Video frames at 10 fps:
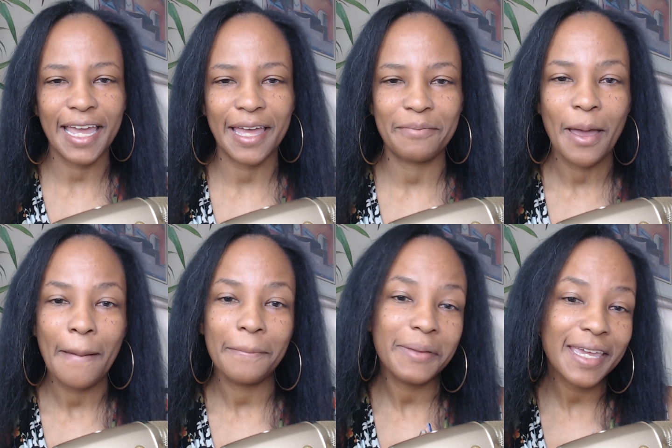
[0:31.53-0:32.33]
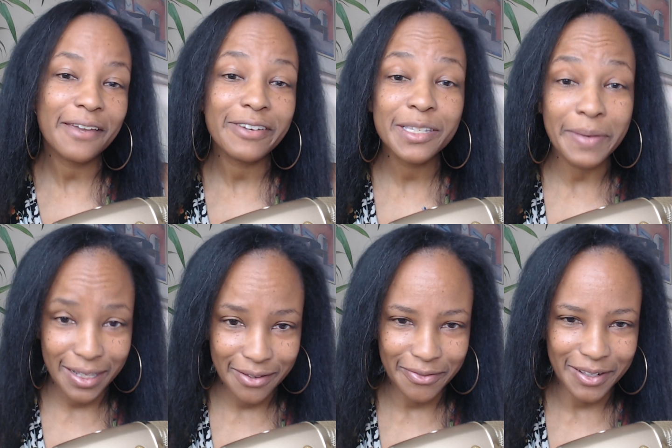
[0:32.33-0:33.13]
am being
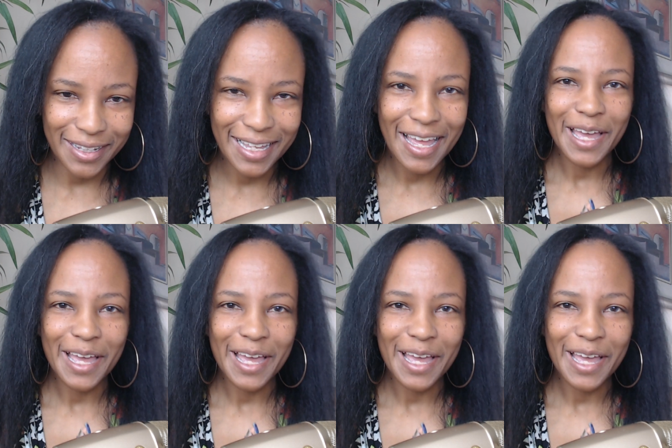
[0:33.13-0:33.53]
respectful.